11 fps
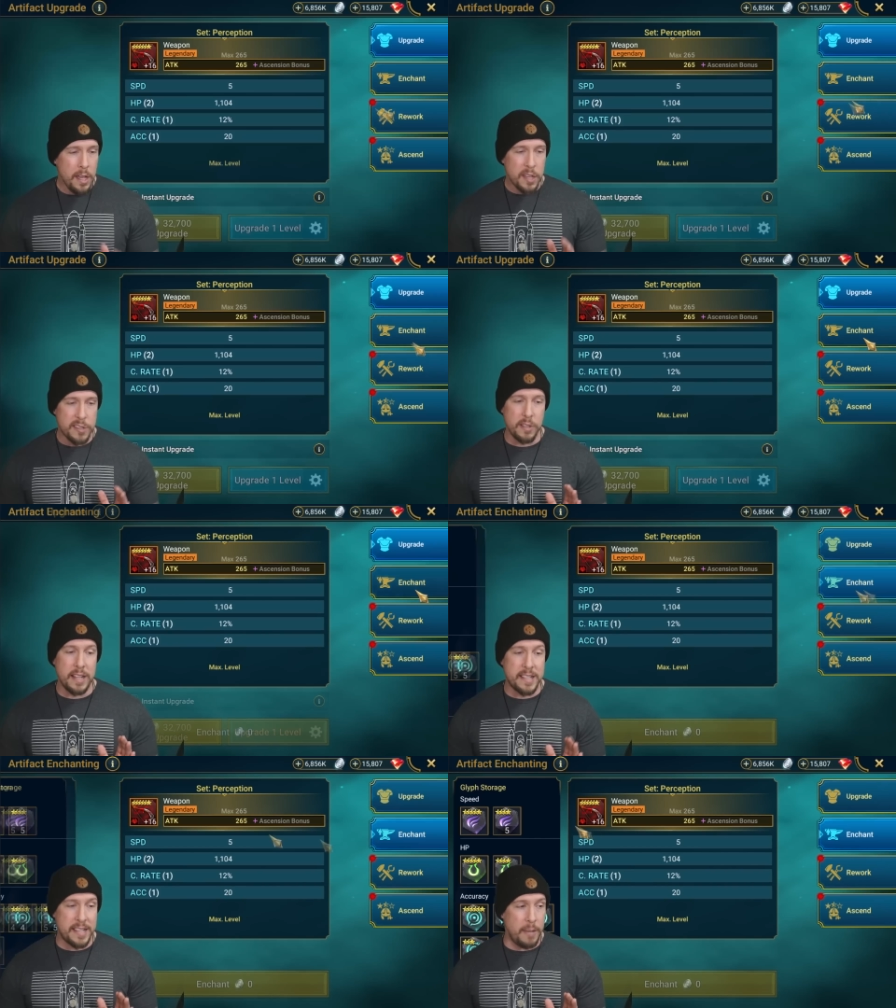So
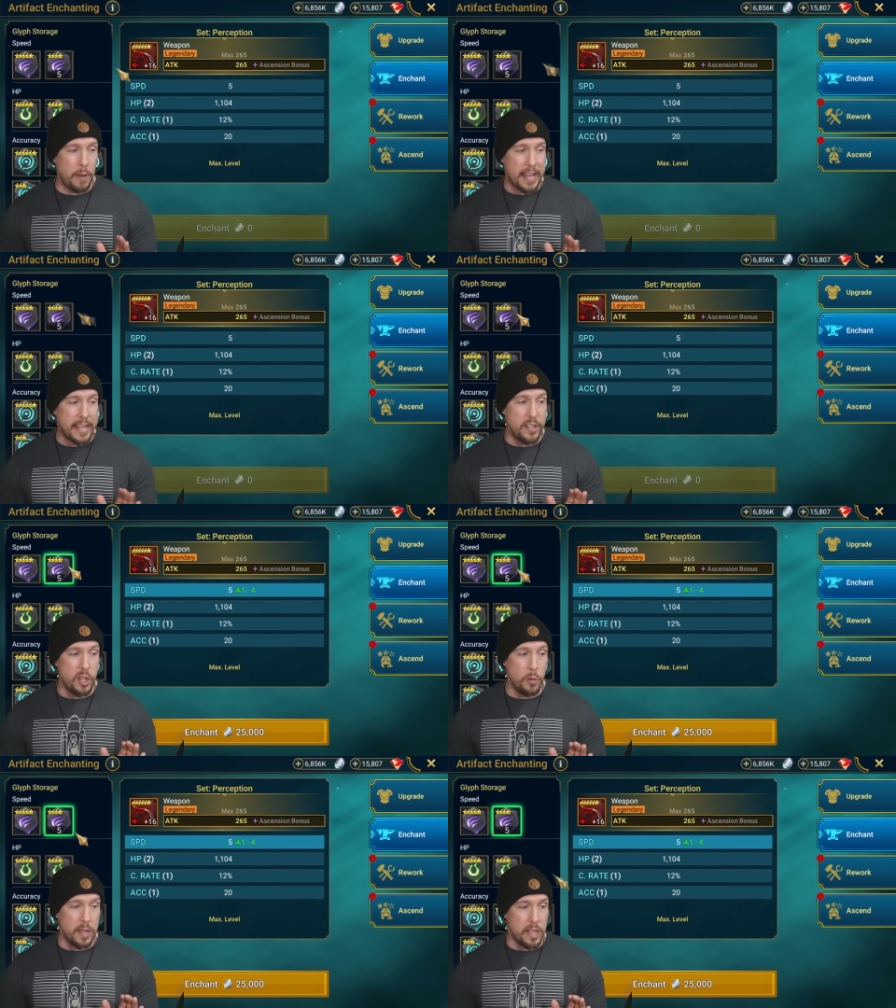let's see what I can
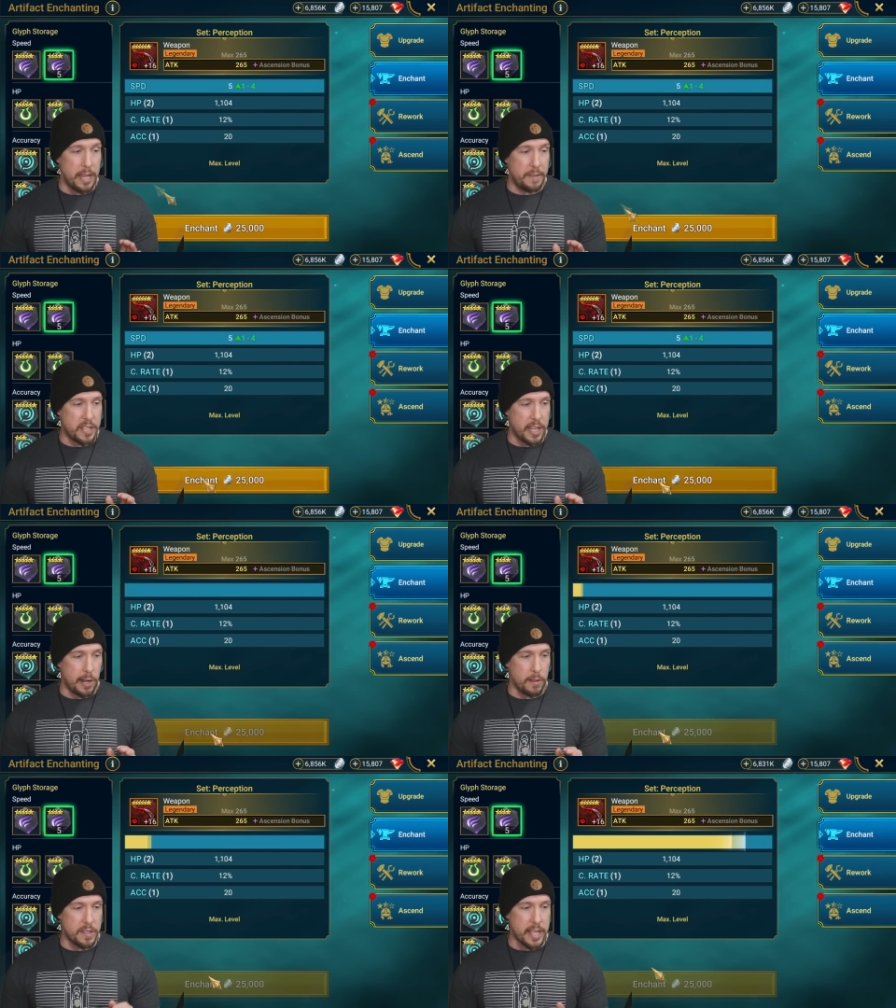do with glyphs
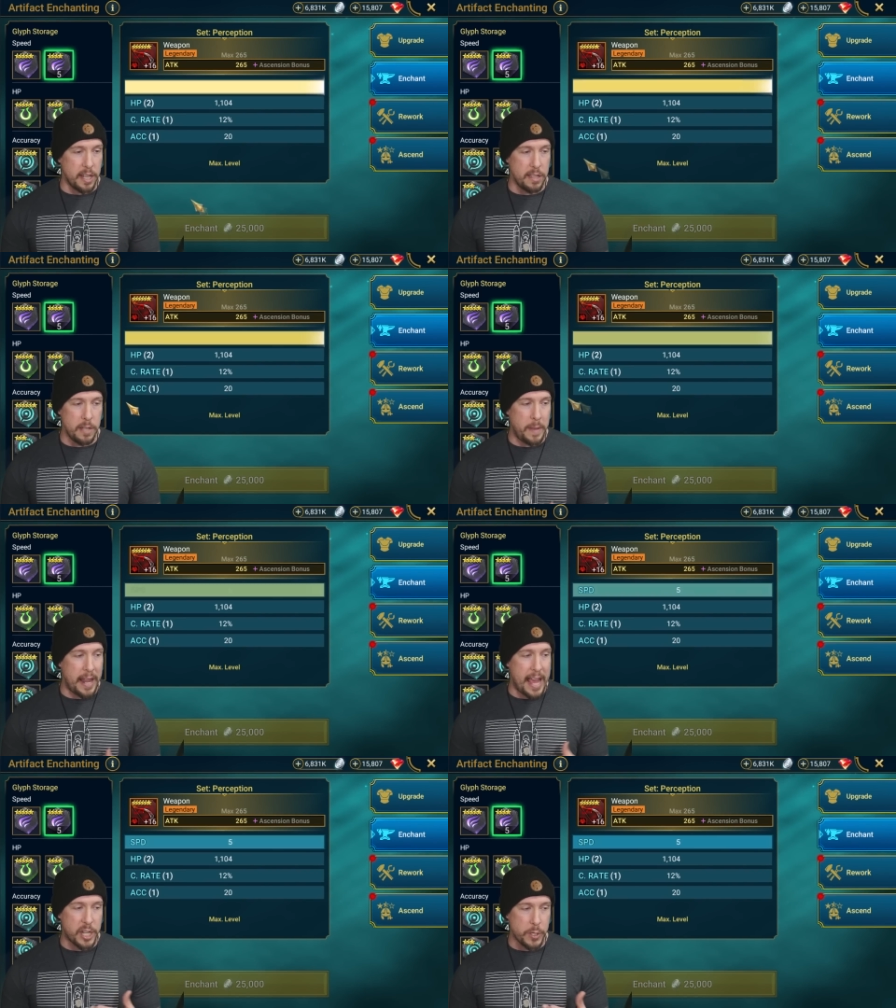here. Let's get a little bit
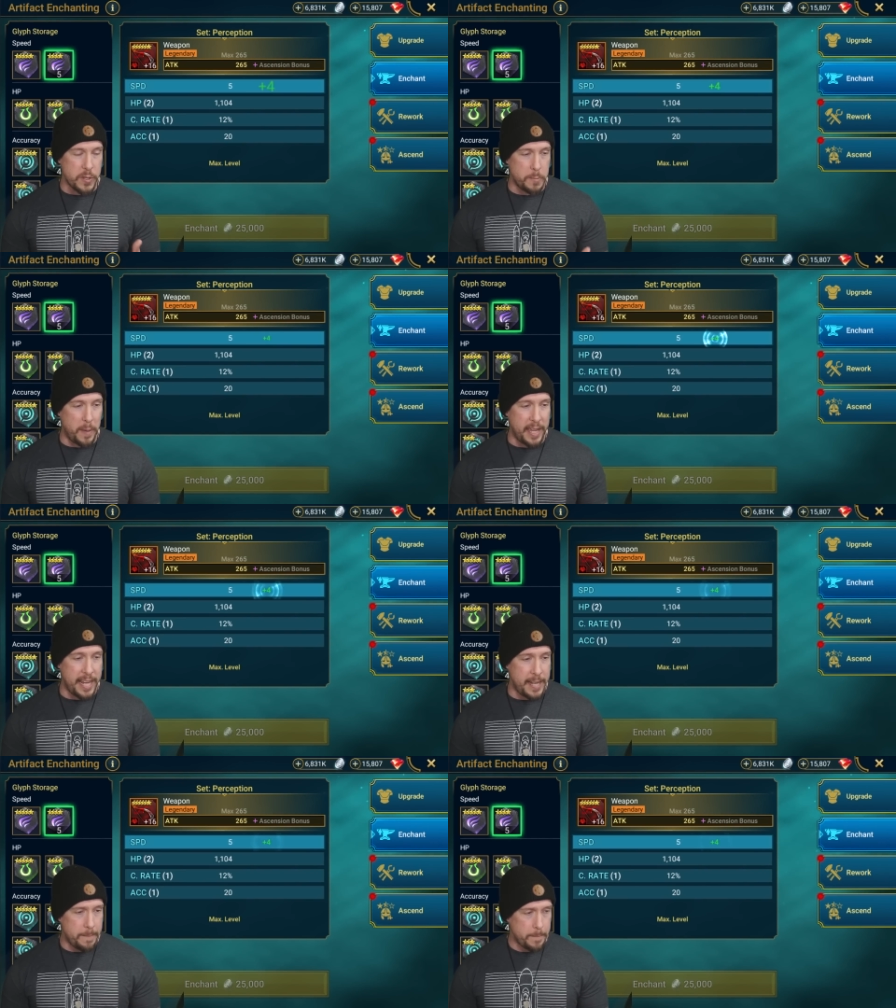of extra
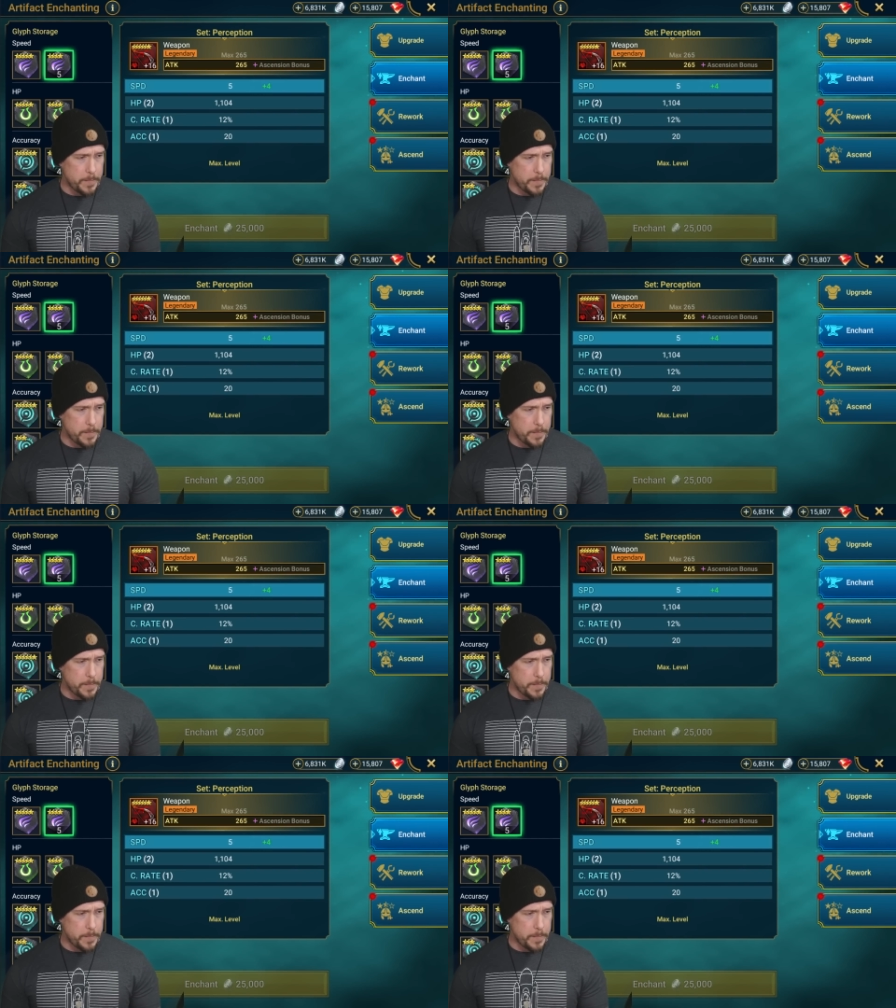speed.